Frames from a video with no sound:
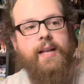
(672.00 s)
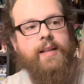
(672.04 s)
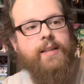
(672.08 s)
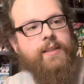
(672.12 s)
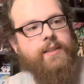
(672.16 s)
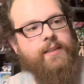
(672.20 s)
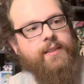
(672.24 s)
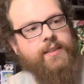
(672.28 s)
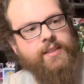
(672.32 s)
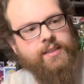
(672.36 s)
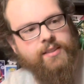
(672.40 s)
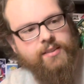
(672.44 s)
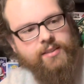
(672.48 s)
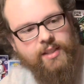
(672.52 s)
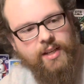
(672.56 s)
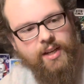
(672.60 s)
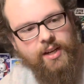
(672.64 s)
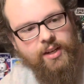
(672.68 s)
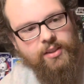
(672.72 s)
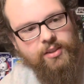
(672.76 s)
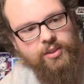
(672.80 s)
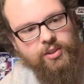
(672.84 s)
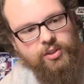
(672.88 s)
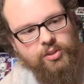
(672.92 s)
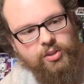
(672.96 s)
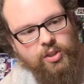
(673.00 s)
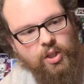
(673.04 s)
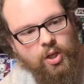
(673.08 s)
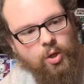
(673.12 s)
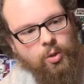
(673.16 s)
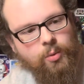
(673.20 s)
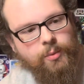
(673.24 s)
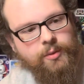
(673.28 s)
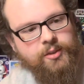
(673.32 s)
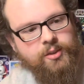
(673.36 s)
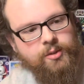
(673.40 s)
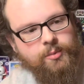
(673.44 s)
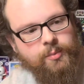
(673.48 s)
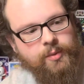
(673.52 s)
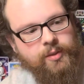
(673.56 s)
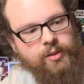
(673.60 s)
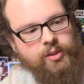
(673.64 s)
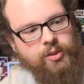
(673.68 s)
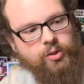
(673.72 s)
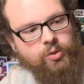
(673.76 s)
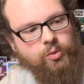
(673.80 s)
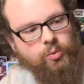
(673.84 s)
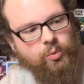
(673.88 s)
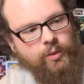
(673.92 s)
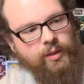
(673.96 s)
This character's always been
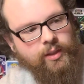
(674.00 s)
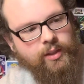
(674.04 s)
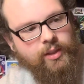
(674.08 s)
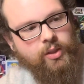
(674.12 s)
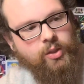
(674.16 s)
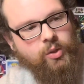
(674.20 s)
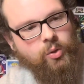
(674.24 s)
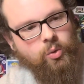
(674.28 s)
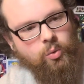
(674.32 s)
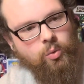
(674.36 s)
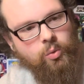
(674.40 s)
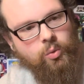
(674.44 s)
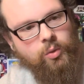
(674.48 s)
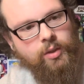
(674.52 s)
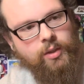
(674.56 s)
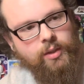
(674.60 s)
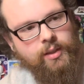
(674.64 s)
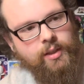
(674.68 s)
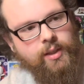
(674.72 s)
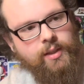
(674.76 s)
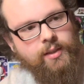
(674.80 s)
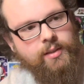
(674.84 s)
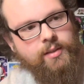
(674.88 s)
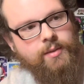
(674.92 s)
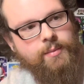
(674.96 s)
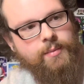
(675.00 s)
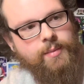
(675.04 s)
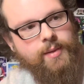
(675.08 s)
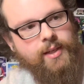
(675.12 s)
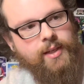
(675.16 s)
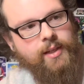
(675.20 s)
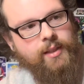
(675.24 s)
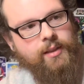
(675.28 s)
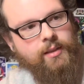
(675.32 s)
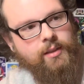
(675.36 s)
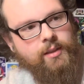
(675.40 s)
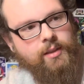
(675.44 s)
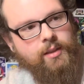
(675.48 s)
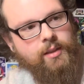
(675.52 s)
just really cool looking to me.